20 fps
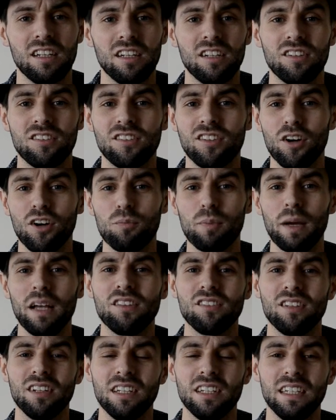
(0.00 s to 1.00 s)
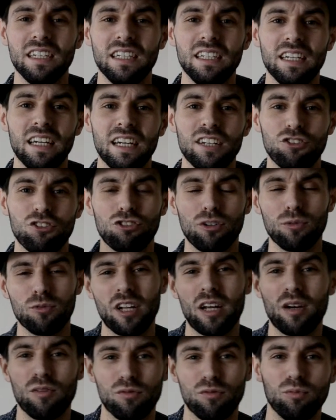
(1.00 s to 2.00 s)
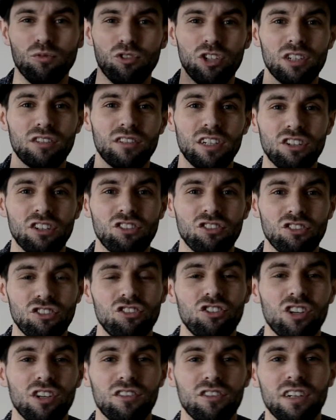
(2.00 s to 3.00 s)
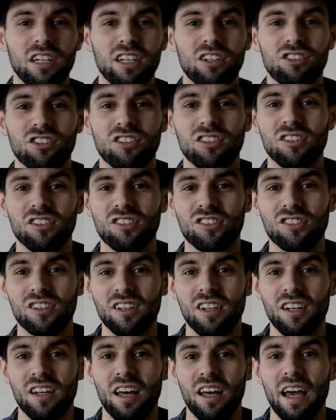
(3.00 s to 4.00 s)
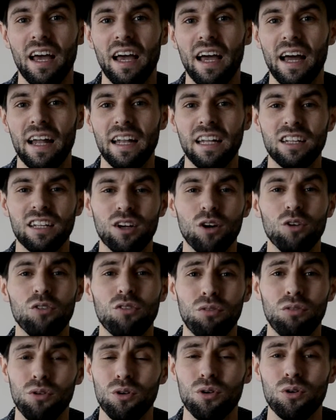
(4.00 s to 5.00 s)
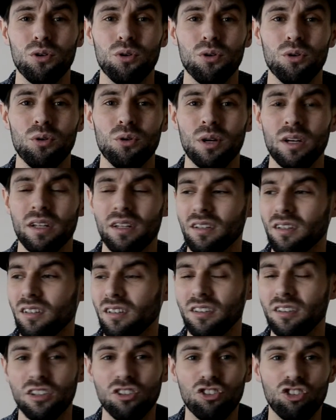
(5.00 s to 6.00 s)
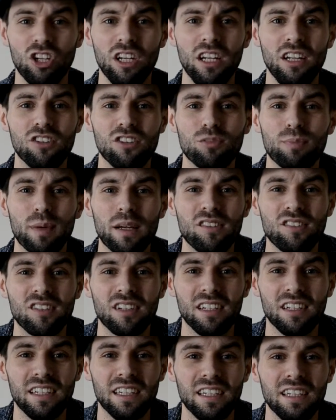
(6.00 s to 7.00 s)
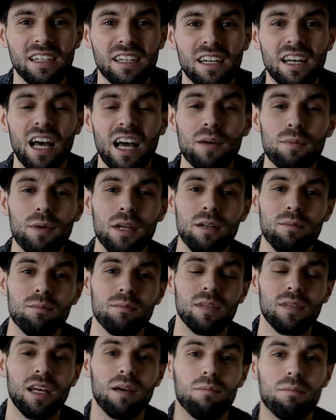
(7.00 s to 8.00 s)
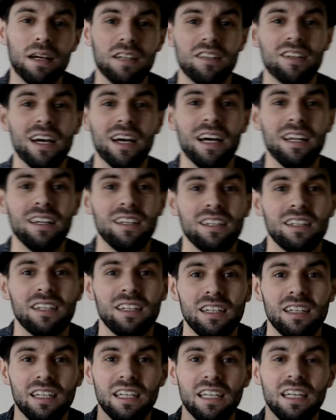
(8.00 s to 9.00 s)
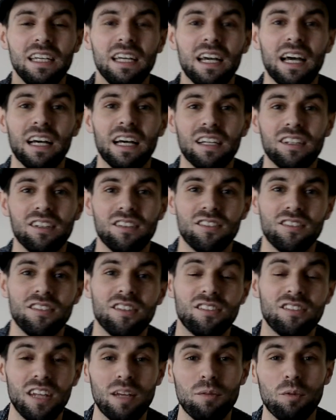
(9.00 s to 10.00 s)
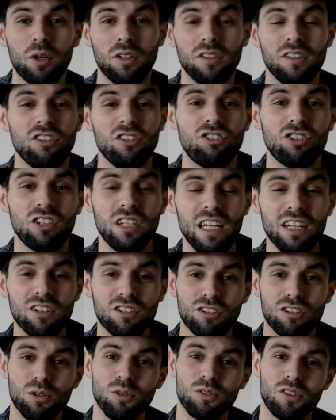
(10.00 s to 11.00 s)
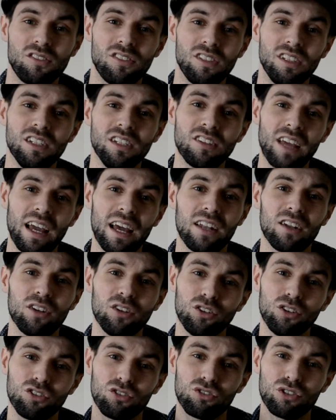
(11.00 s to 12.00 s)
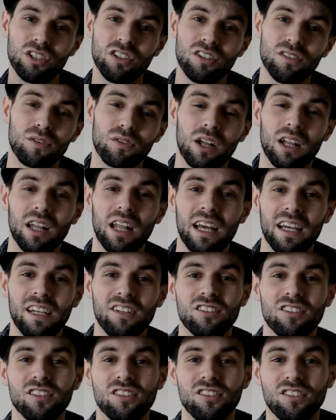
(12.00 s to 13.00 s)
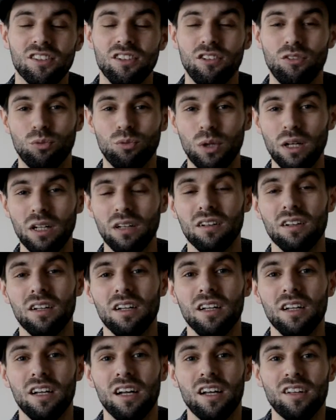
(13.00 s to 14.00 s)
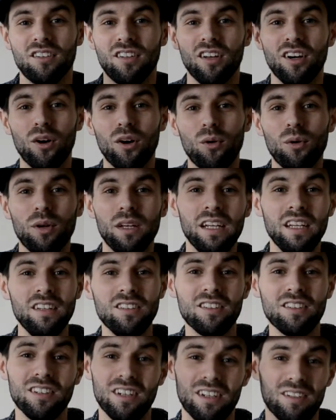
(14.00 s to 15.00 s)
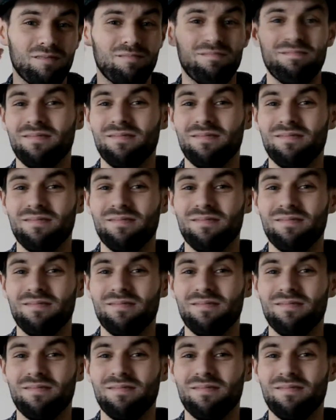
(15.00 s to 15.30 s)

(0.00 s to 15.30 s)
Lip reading: So basically it's dropped down from generation to generations and it goes through your genes basically. I mean, my dad, he has the same condition. He has Crohn's disease and ulcerative colitis as well. So he's got